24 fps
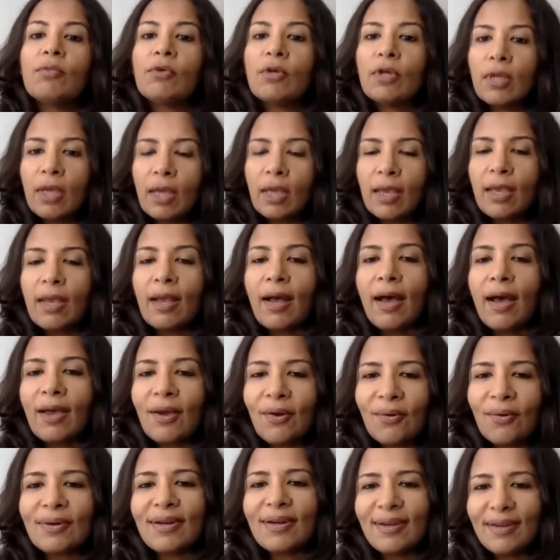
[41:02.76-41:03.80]
bring AI
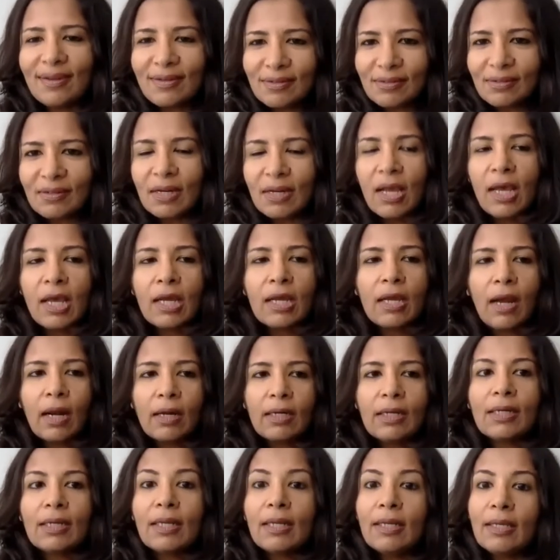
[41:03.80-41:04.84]
on later.
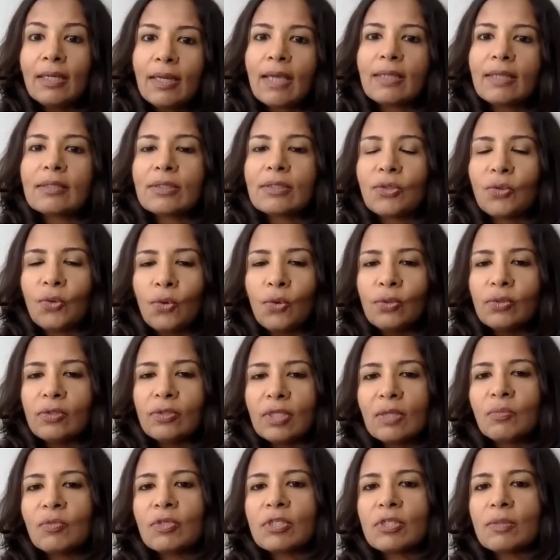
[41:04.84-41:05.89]
Currently, yes, the whole
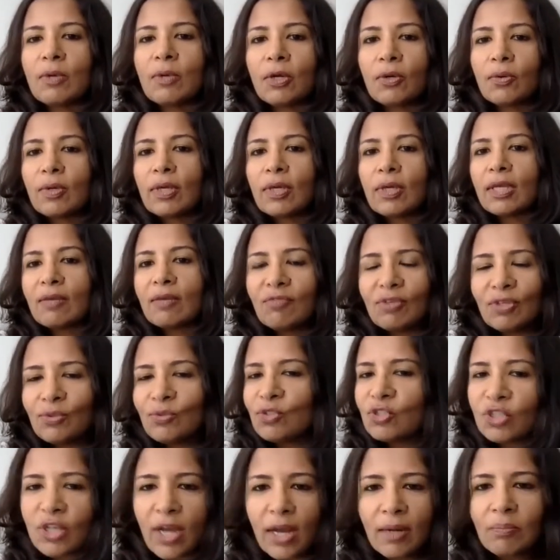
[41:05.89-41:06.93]
theme is about, okay, can we
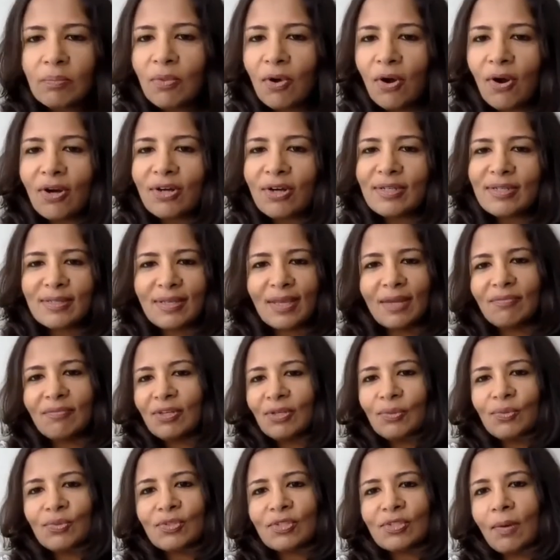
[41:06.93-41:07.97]
use chatbots? Can we
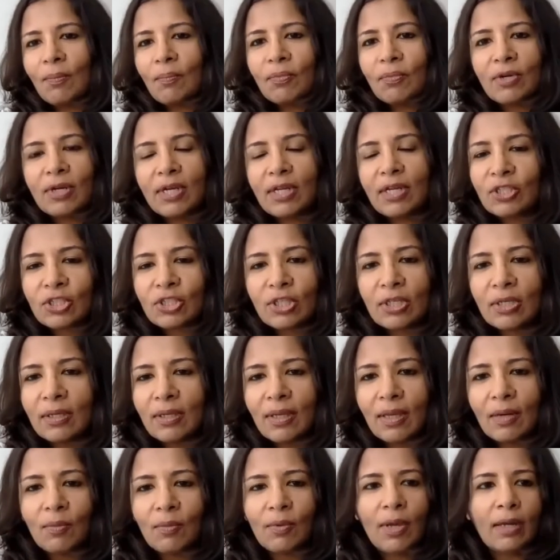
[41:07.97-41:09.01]
do some prediction?
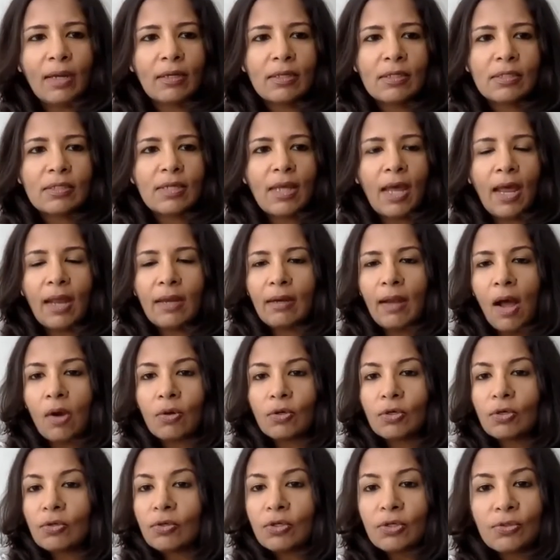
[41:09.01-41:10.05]
Can we understand how
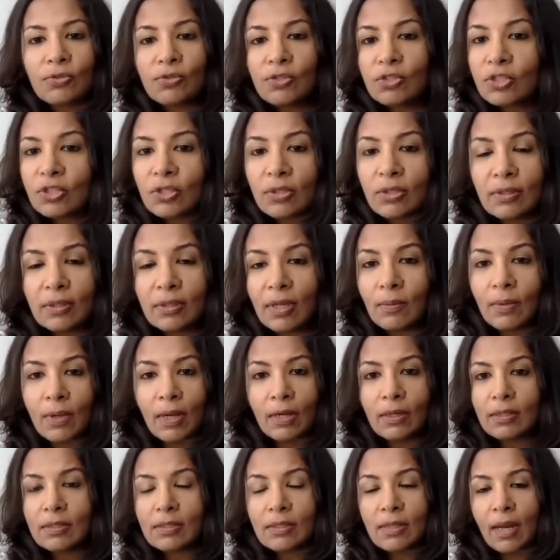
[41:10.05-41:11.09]
to reduce churn? Can we
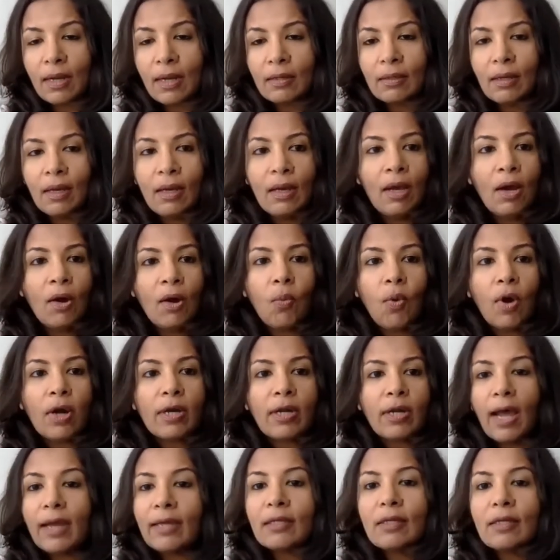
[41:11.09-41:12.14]
understand
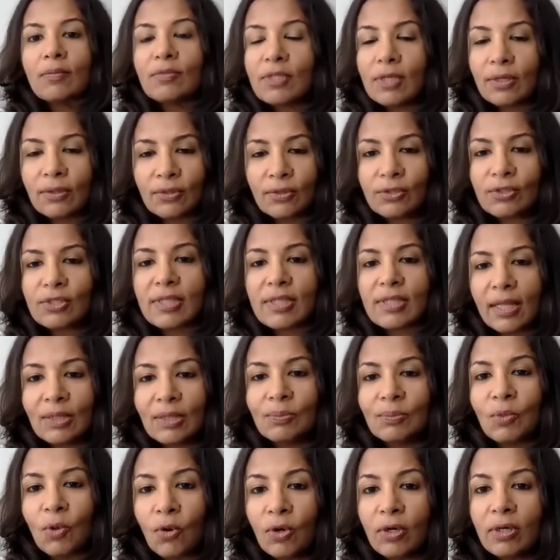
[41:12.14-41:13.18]
what items are going to sell
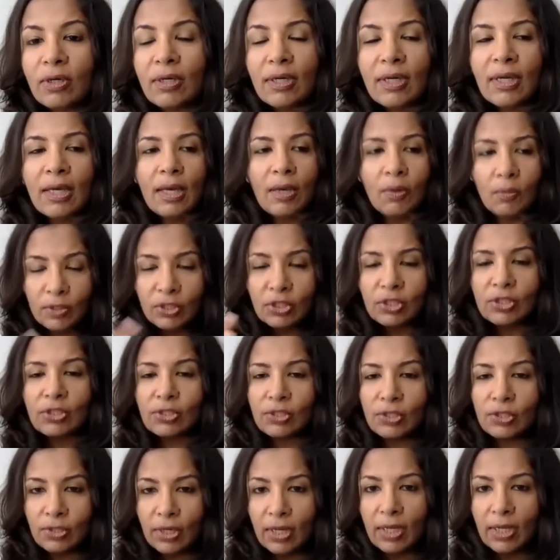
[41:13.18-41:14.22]
more? Which is
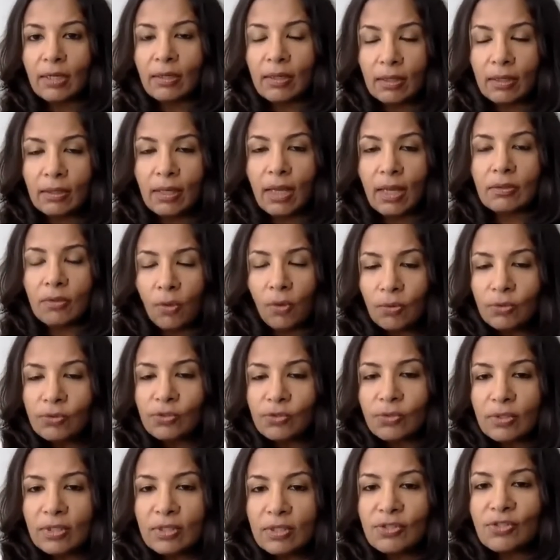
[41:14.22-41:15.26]
great, and that
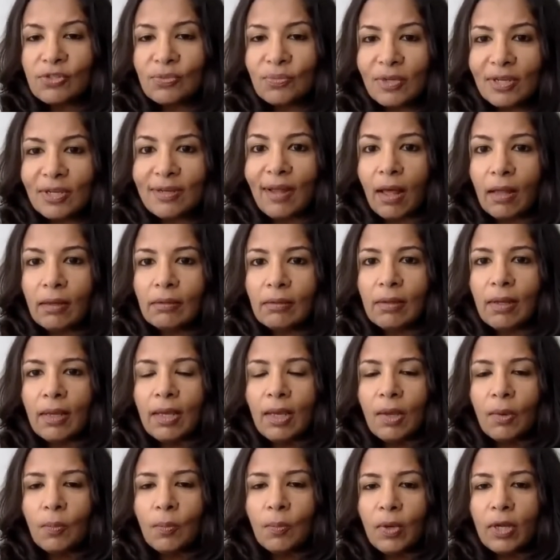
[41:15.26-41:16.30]
also needs to be done.
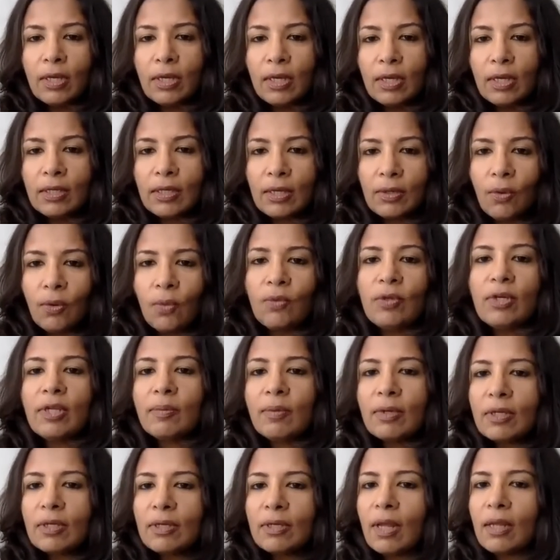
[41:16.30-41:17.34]
But it can only
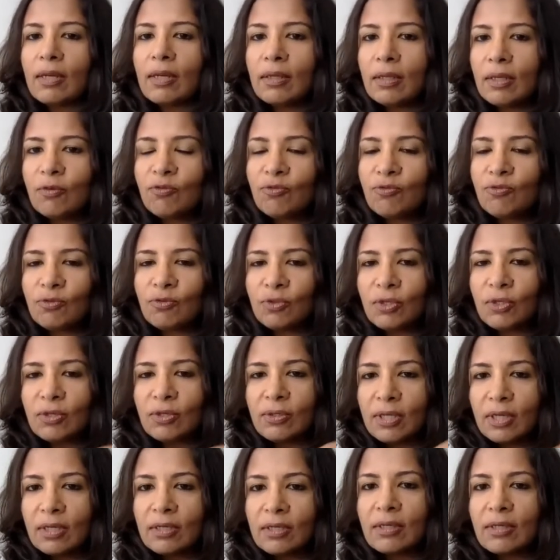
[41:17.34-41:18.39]
be done if the
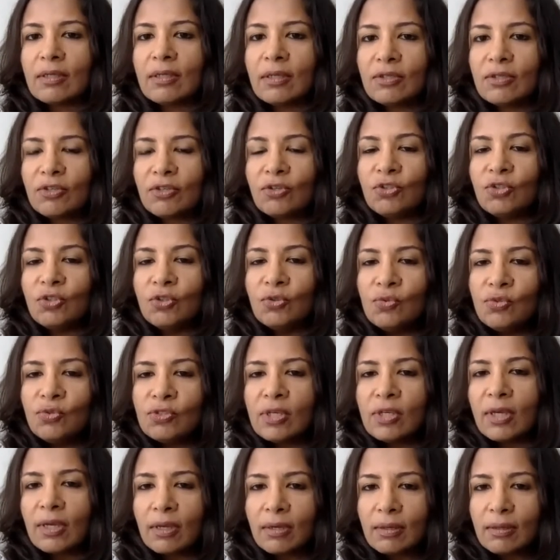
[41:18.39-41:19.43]
data that you're
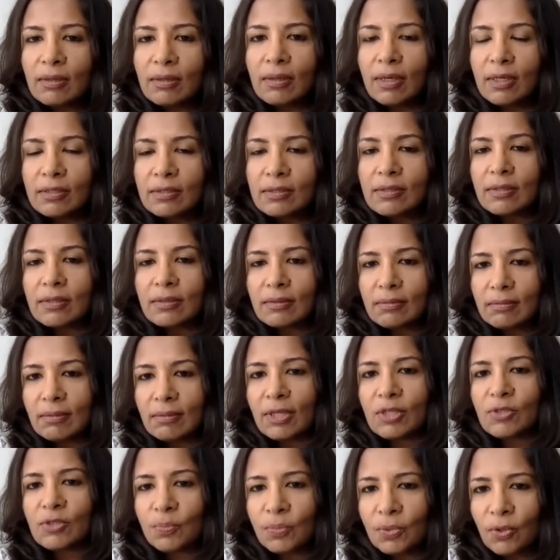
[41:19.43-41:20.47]
using is
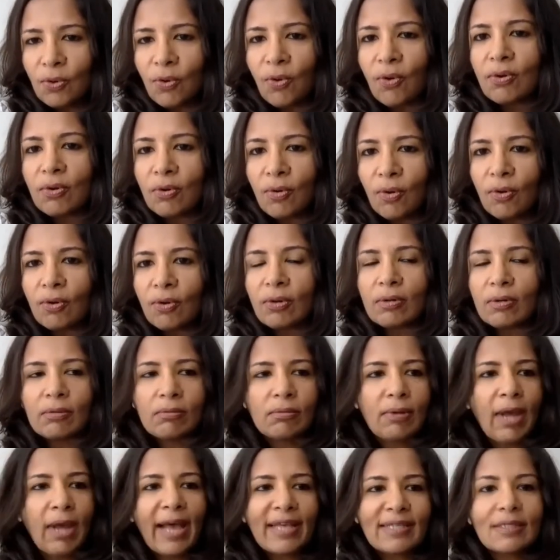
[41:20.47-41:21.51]
pure, or
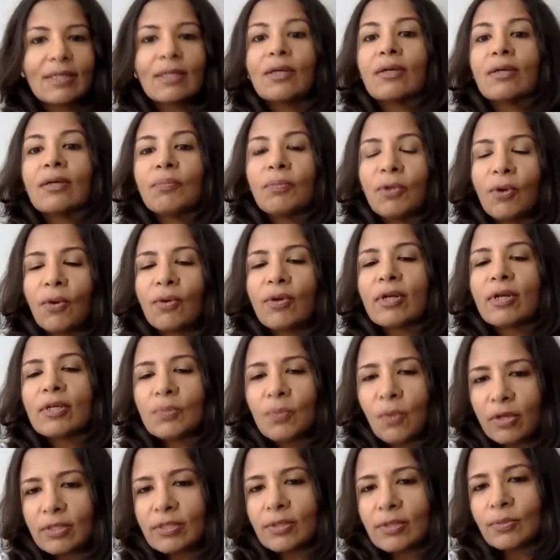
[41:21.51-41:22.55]
as pure as
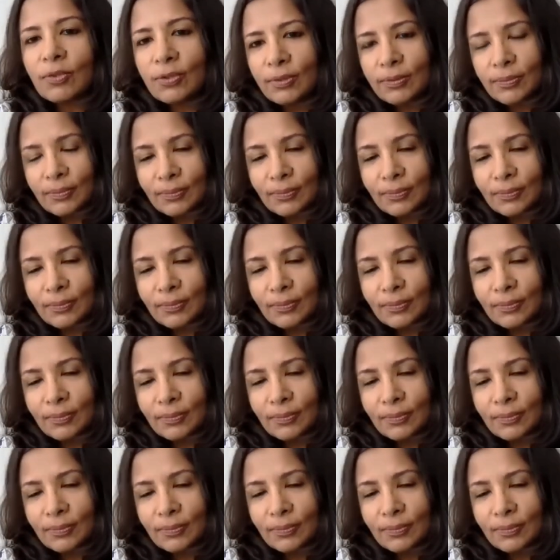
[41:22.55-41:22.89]
possible.